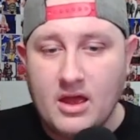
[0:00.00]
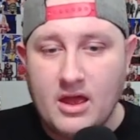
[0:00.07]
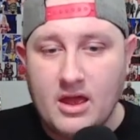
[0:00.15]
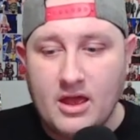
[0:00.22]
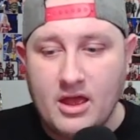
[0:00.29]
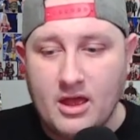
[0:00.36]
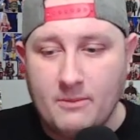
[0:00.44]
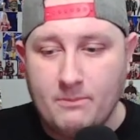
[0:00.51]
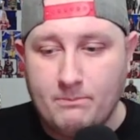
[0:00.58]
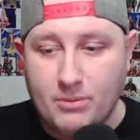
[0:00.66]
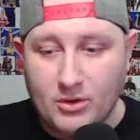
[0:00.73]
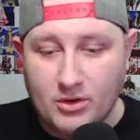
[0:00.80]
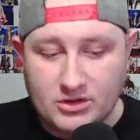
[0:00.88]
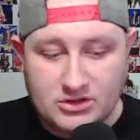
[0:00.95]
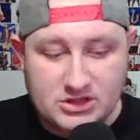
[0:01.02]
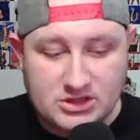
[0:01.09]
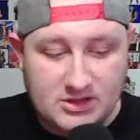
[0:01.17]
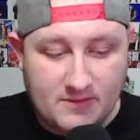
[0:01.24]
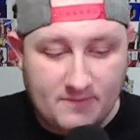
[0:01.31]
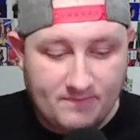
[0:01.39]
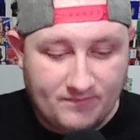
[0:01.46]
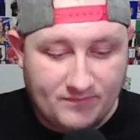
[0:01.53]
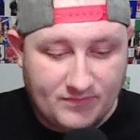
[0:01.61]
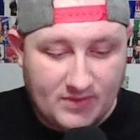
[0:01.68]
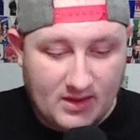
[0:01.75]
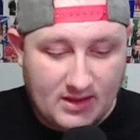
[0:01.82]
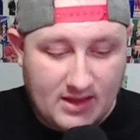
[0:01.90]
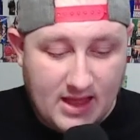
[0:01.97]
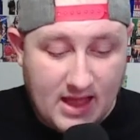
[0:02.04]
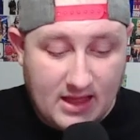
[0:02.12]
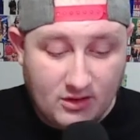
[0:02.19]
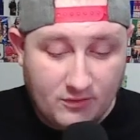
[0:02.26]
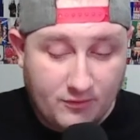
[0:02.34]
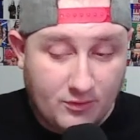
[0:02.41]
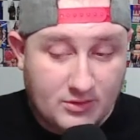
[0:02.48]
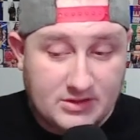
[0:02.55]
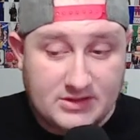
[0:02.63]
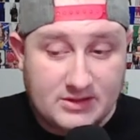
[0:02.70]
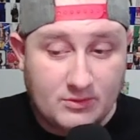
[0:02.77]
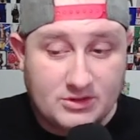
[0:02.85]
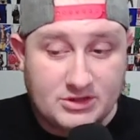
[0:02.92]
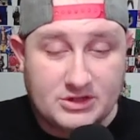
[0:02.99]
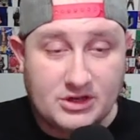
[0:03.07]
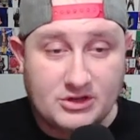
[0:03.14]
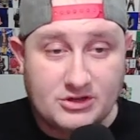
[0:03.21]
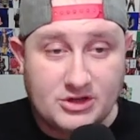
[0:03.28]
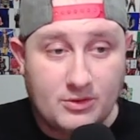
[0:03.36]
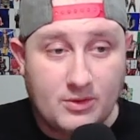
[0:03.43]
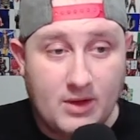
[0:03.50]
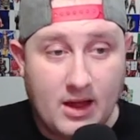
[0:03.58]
But yeah, I look forward to seeing what she's going to do.